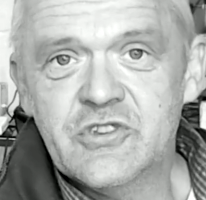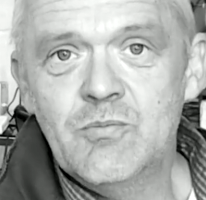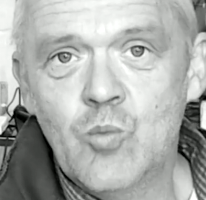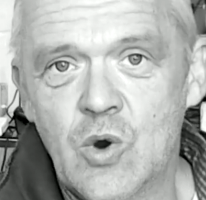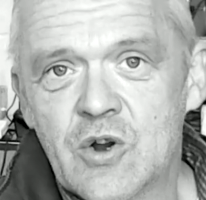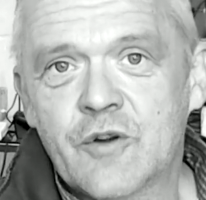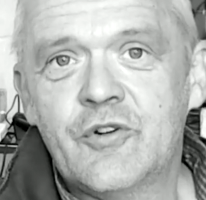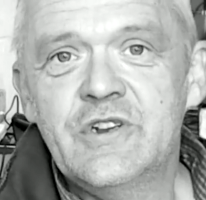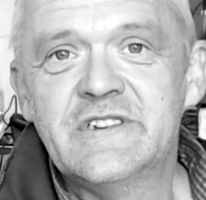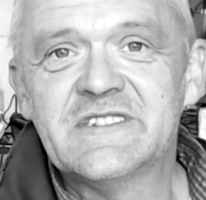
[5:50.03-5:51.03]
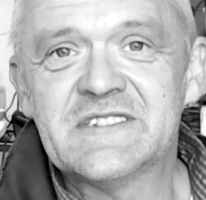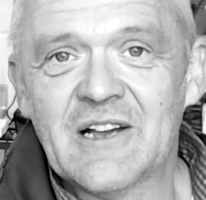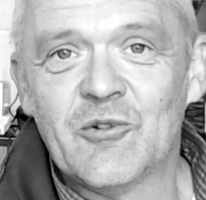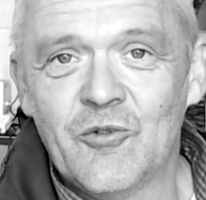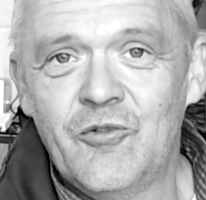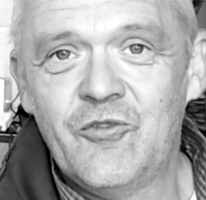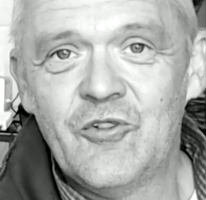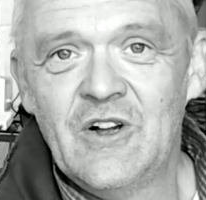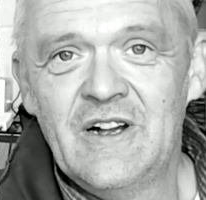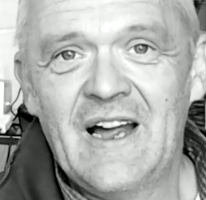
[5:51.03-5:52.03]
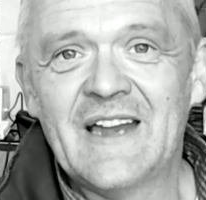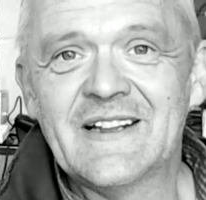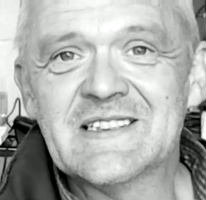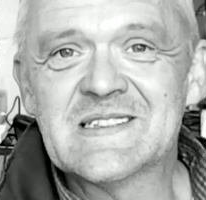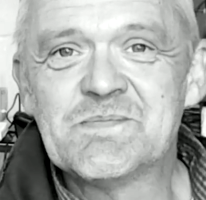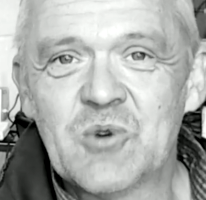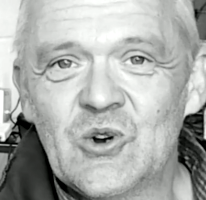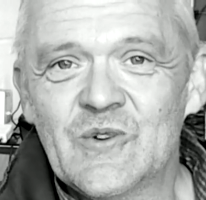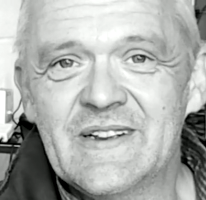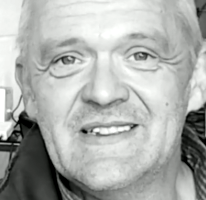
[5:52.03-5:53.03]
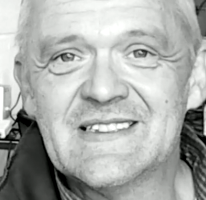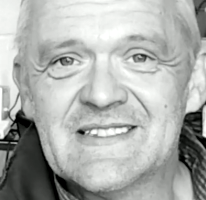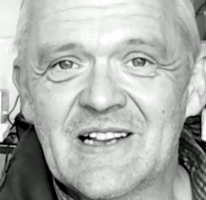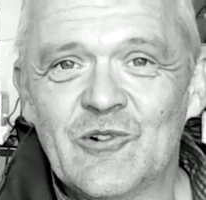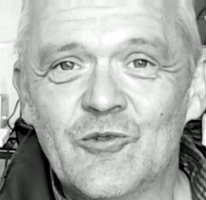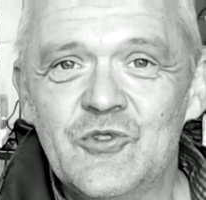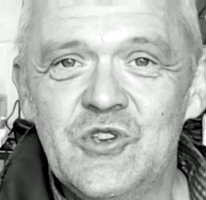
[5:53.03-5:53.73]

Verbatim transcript: some work for yourself and explore it yourself.